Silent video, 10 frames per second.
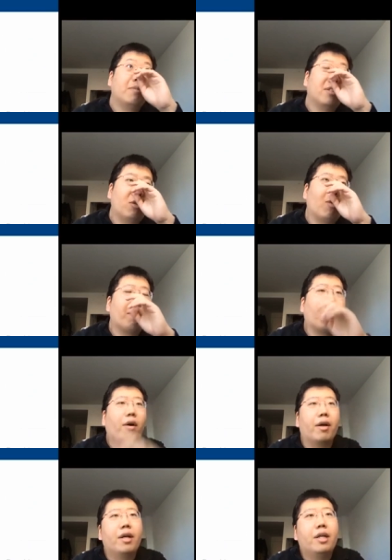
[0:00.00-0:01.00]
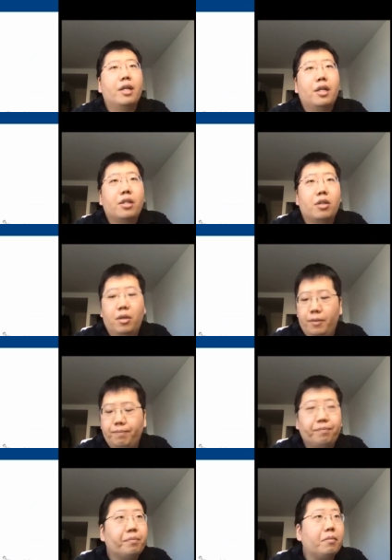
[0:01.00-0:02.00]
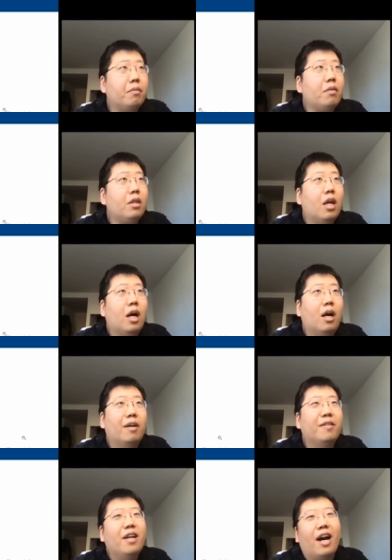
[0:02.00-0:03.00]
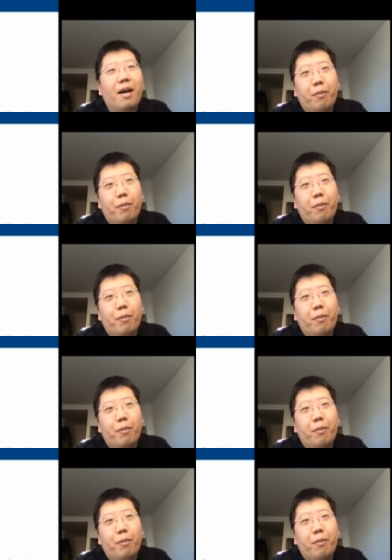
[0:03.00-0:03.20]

one part. So I